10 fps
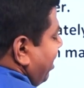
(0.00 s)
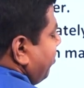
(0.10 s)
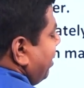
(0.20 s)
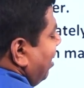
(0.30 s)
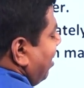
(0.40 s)
in the
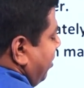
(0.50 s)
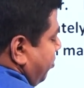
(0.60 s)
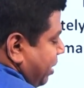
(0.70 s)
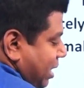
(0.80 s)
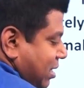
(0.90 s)
middle,
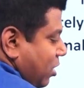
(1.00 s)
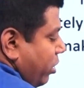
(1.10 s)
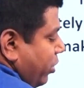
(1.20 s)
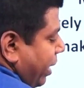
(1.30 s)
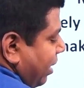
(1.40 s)
right? Because then
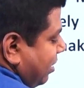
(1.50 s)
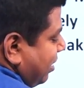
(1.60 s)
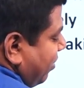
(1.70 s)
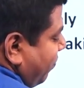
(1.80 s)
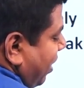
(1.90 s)
only you can see
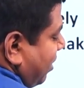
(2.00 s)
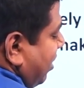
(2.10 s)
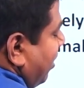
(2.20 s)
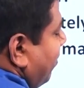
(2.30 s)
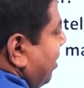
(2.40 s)
the refraction
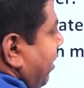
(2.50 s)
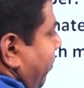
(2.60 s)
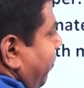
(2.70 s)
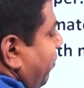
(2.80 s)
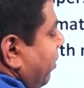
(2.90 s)
and everything.
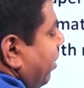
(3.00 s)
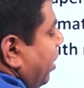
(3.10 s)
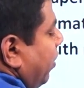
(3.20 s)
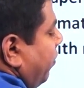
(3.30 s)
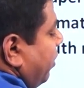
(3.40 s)

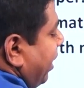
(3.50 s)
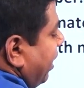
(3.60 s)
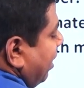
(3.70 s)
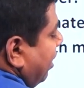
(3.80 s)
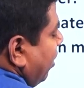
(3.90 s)
If you take
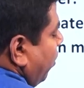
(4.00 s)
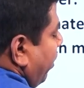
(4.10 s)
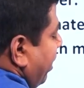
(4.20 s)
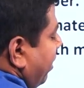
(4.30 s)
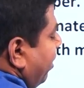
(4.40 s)
it here
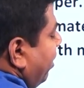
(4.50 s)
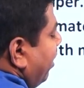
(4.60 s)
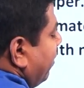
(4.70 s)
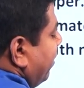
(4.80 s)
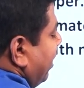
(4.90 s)
or here,
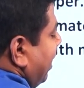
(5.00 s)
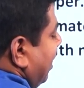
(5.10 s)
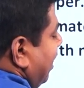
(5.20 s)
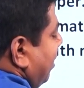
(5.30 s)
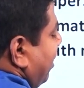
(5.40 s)
then
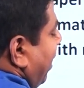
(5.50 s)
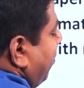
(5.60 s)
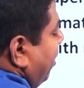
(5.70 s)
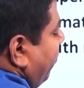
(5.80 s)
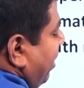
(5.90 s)
getting it can
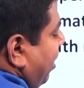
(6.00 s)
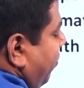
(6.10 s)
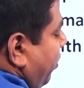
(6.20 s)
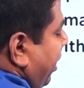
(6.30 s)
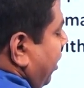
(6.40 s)
be difficult. If you take